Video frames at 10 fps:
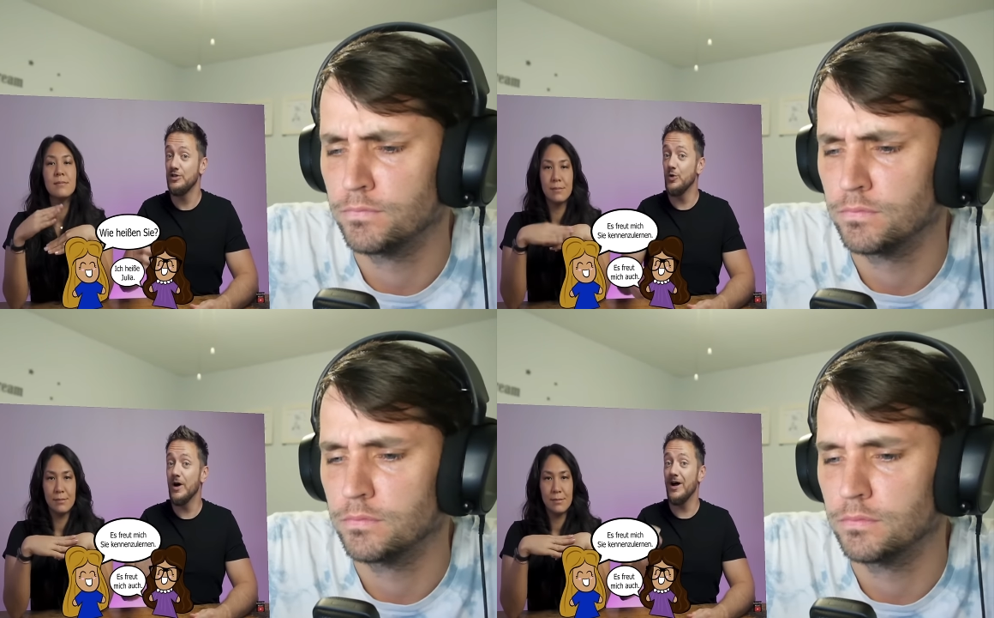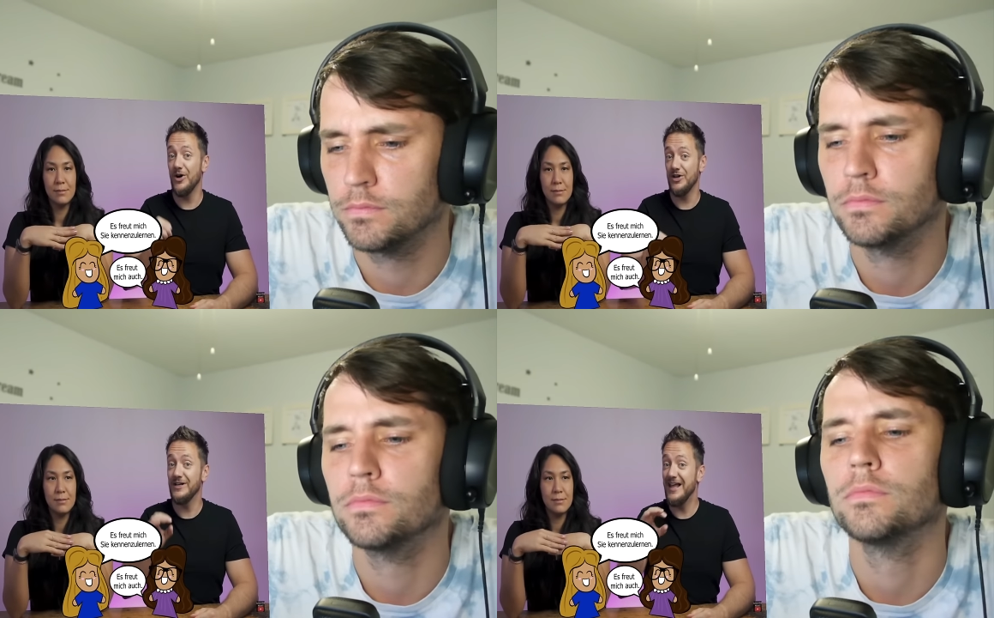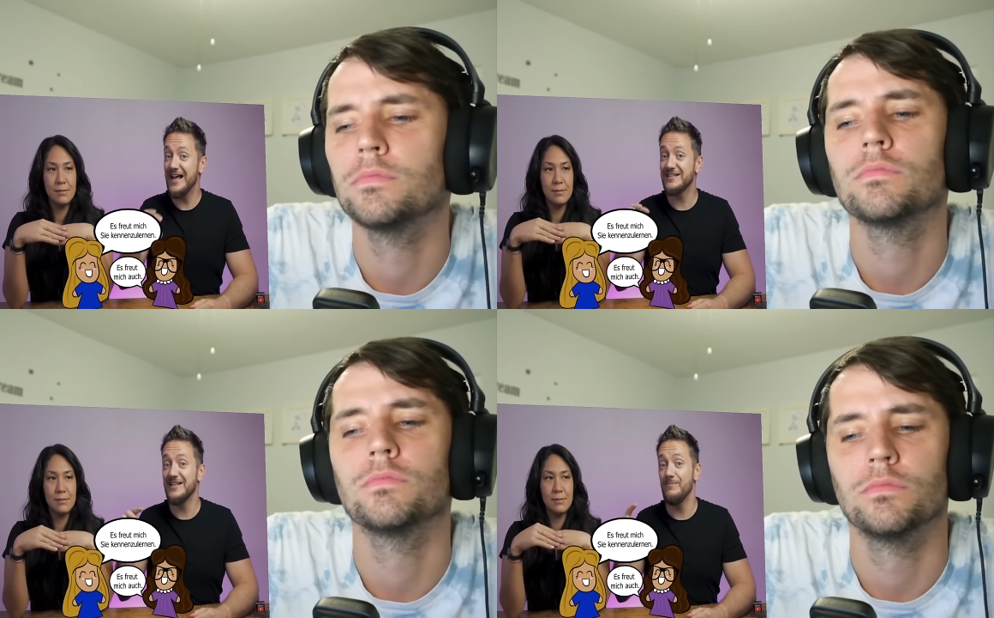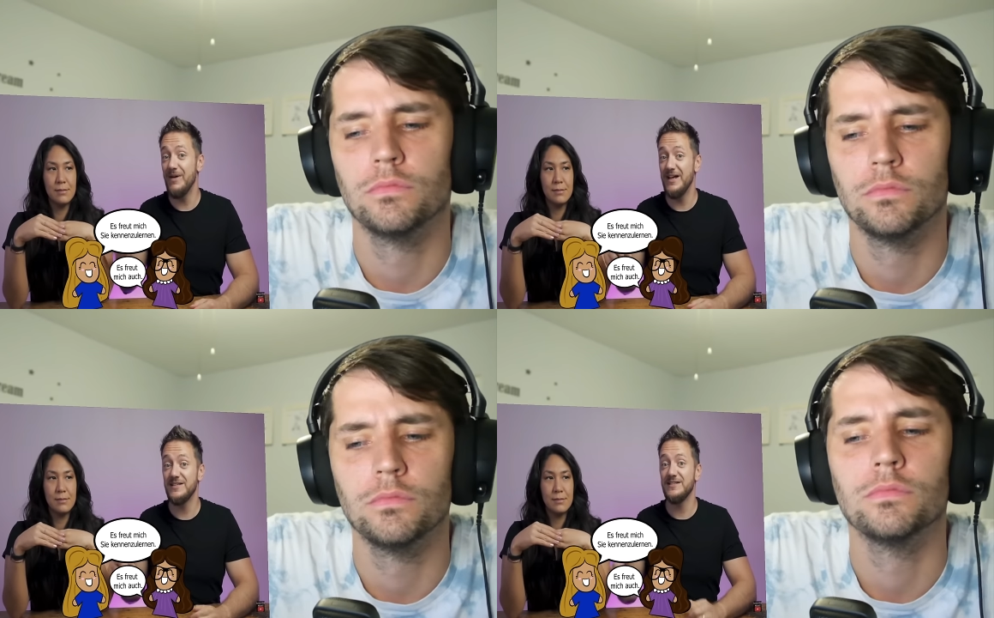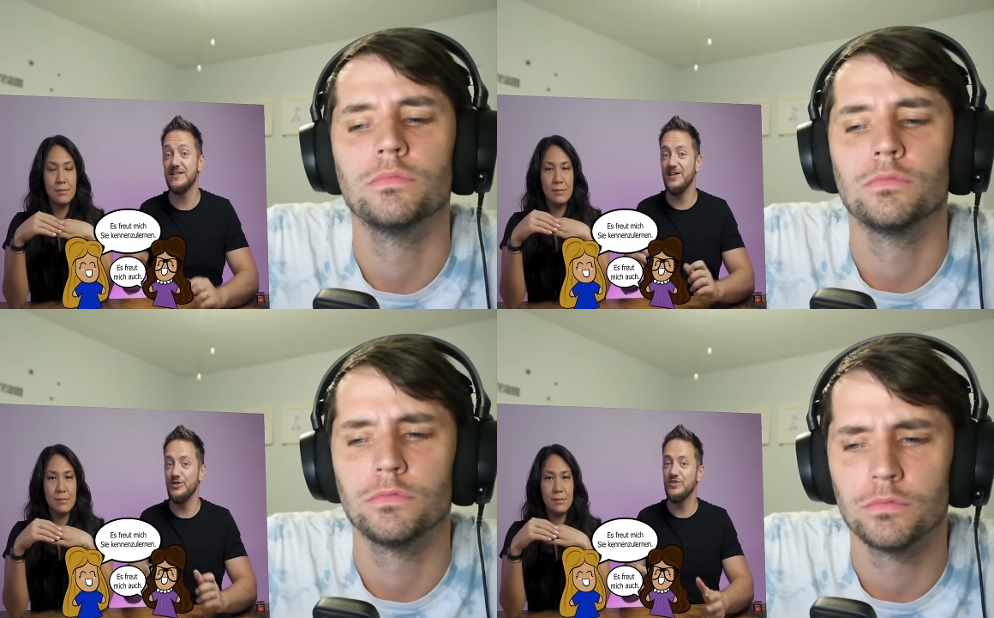Speaker 1: You are on a last name
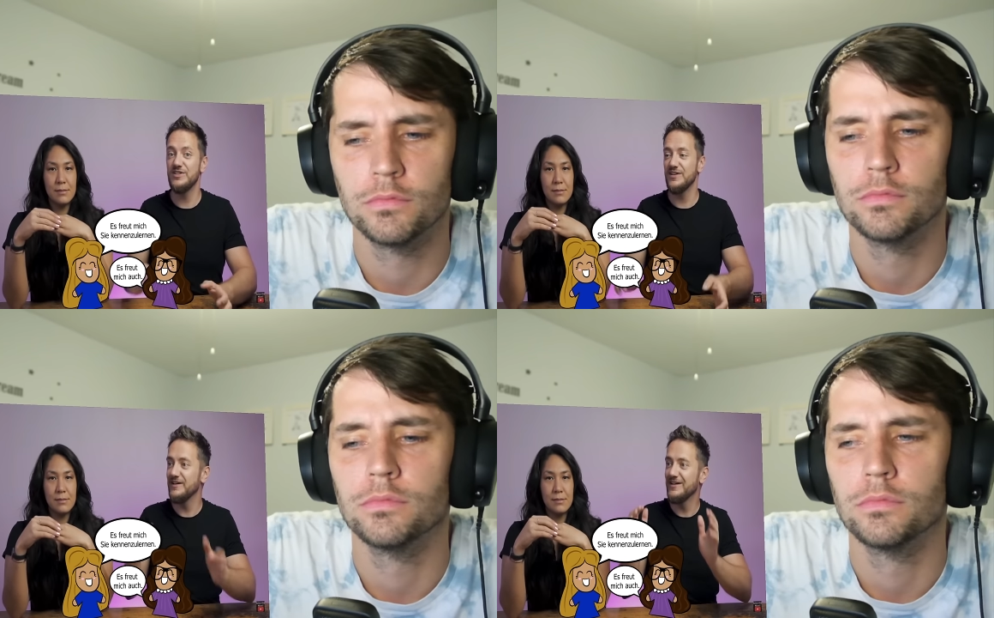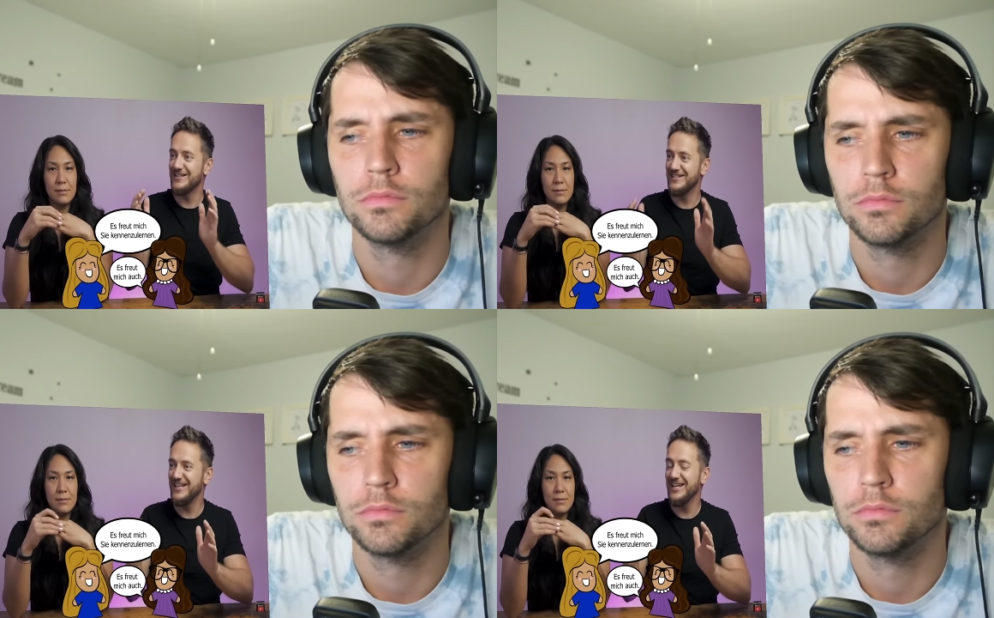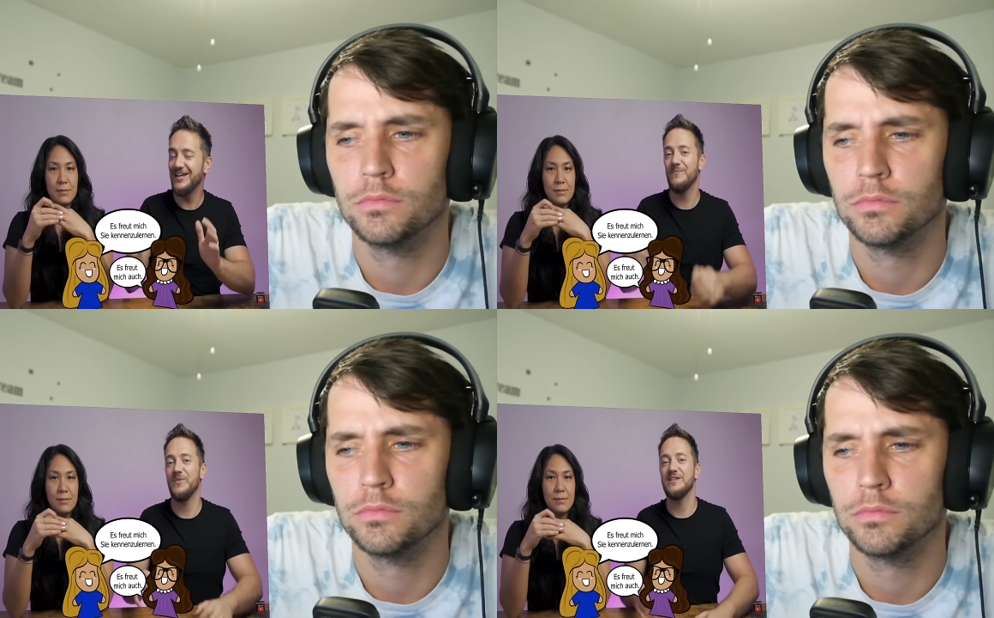basis and use the Sie